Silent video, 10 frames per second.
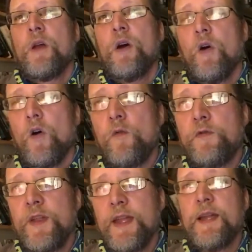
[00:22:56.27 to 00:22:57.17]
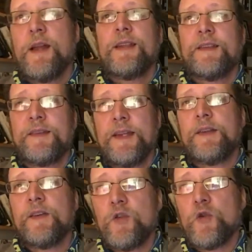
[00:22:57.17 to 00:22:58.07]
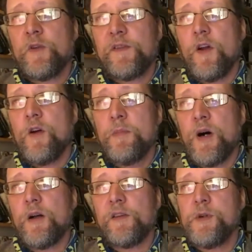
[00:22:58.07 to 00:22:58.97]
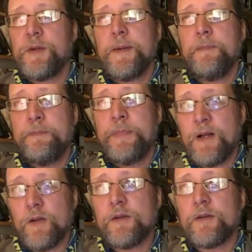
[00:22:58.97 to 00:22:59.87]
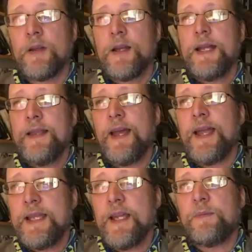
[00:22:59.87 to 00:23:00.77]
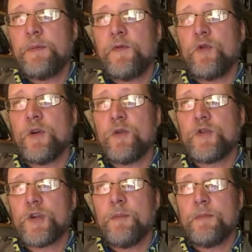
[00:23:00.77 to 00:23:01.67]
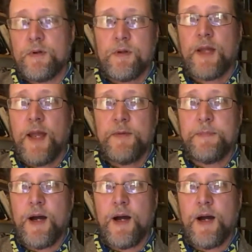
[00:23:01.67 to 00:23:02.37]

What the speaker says: of the 600 or so miles which have been built in the 8 years before Donald Trump came to power,